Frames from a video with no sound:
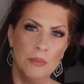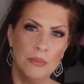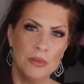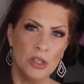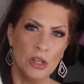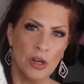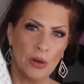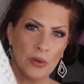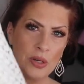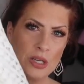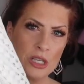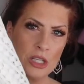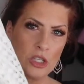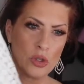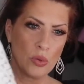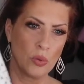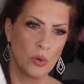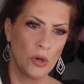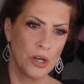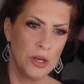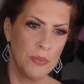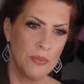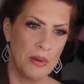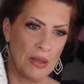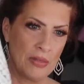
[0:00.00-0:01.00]
you don't need to
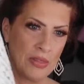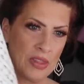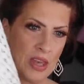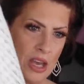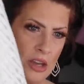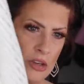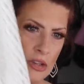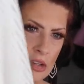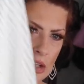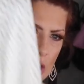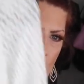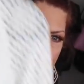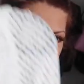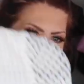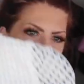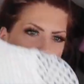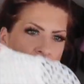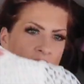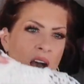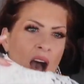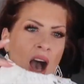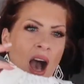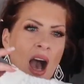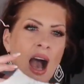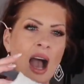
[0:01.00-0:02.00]
worry about the undergarments.
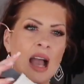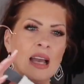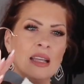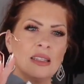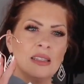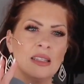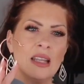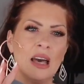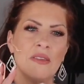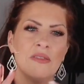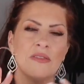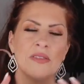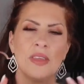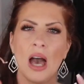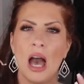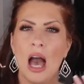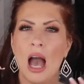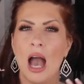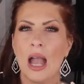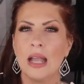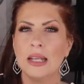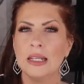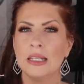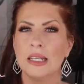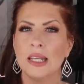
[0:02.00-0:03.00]
I love the
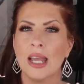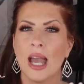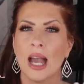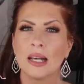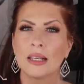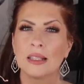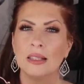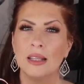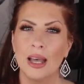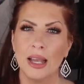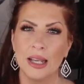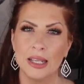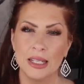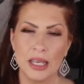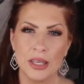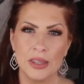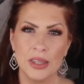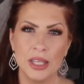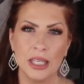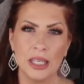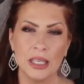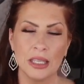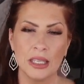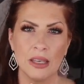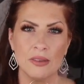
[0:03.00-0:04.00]
high neckline. I
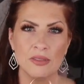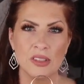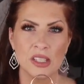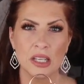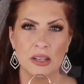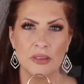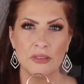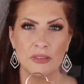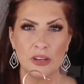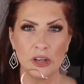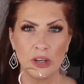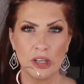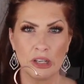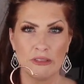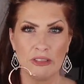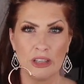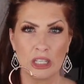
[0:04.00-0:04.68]
think it gives it a very